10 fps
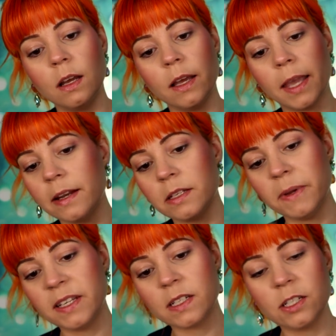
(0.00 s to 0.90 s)
Again, it's
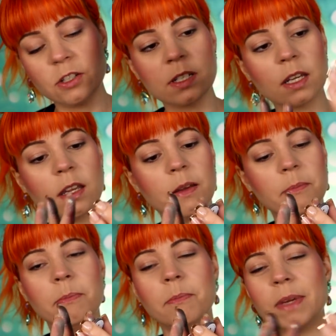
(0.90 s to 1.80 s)
basically just like
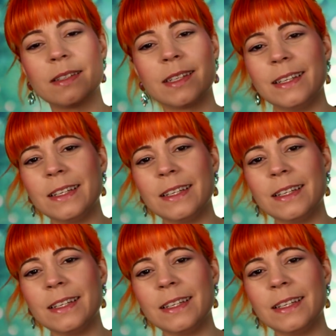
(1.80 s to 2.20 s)
mixing